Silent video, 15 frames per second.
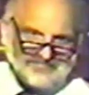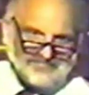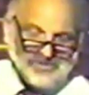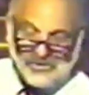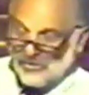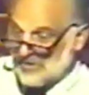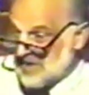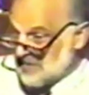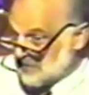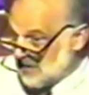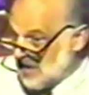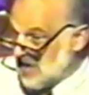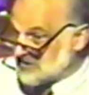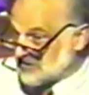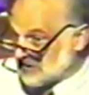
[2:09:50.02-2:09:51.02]
You know,
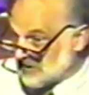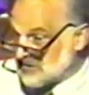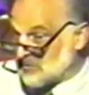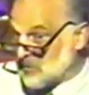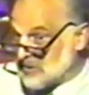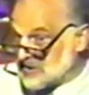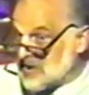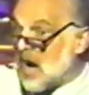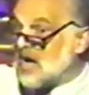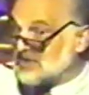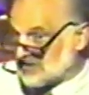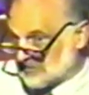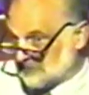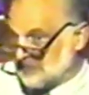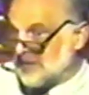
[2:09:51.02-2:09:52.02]
etymologically, the word
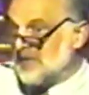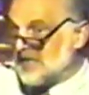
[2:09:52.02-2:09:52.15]
gossip